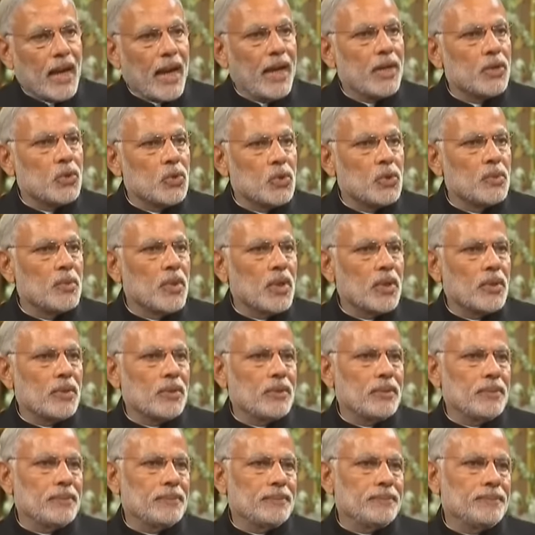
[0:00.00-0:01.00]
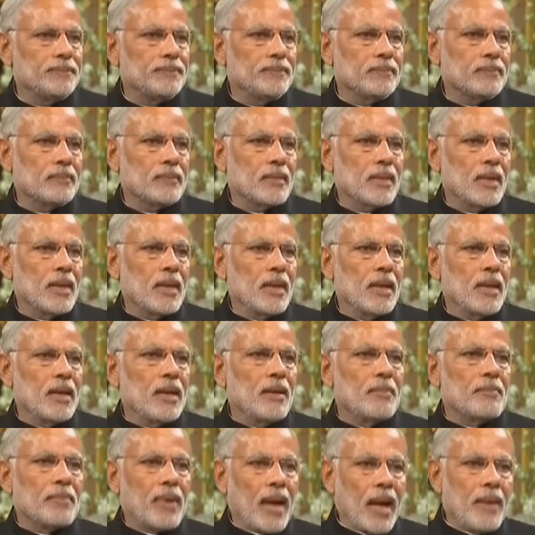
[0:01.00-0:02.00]
And tomorrow,
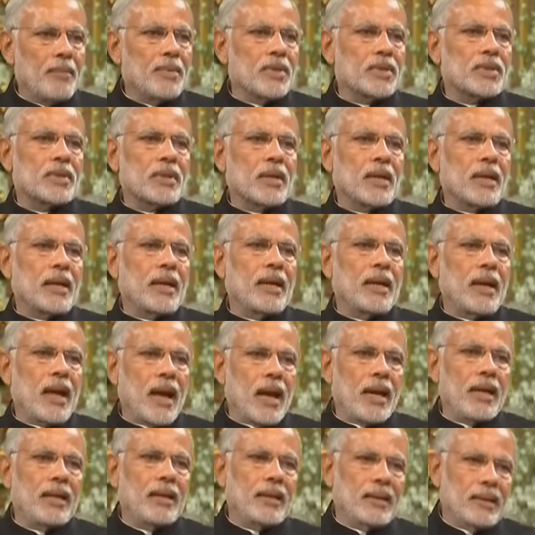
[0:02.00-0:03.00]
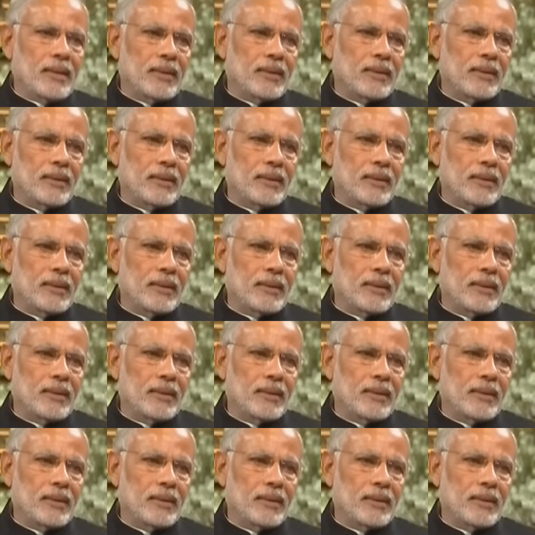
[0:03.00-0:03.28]
Prime Minister and I